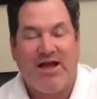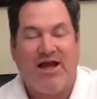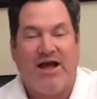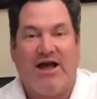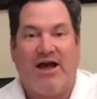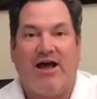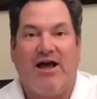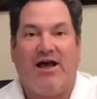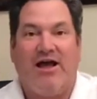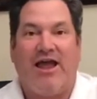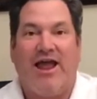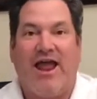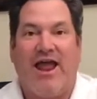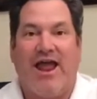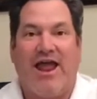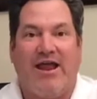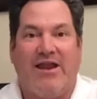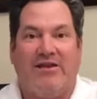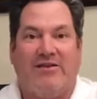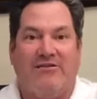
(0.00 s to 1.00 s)
uh,
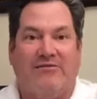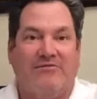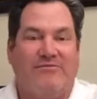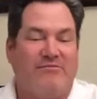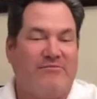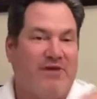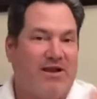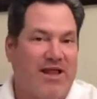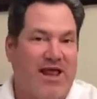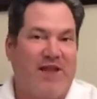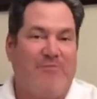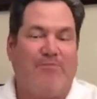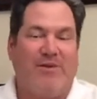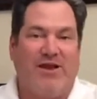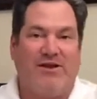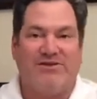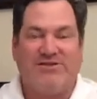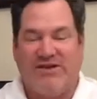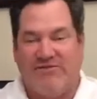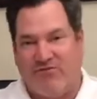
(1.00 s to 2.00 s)
and a lot of
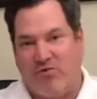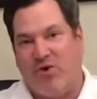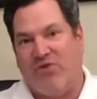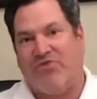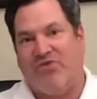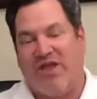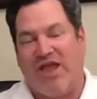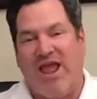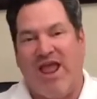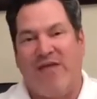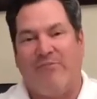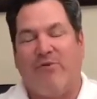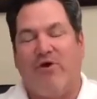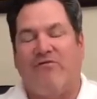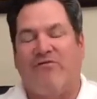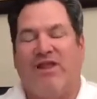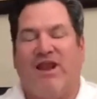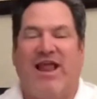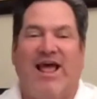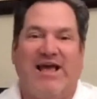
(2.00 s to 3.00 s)
players have quit the game
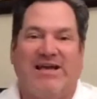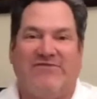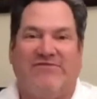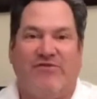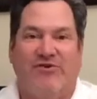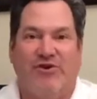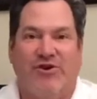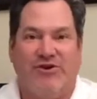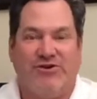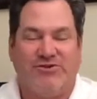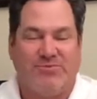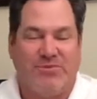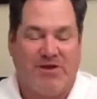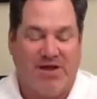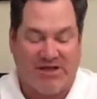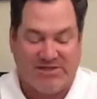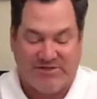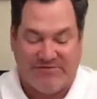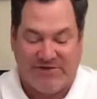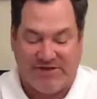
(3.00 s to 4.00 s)
over the last few years
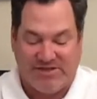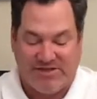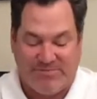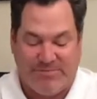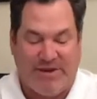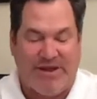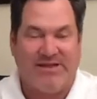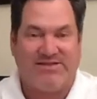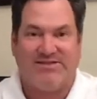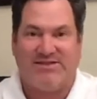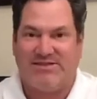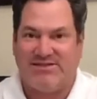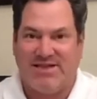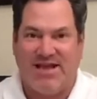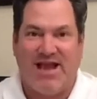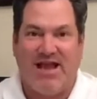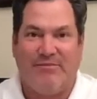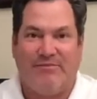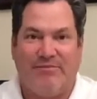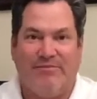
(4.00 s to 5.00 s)
because of expense and
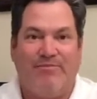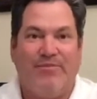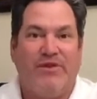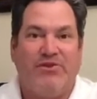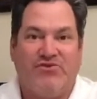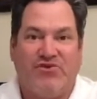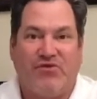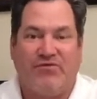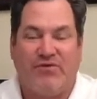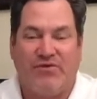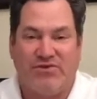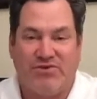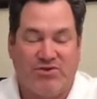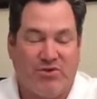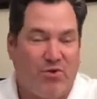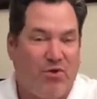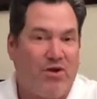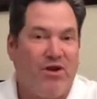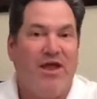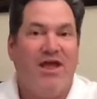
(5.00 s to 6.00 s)
time, so forth and
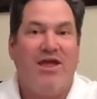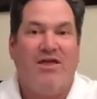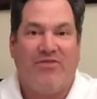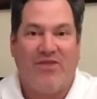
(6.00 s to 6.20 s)
so on.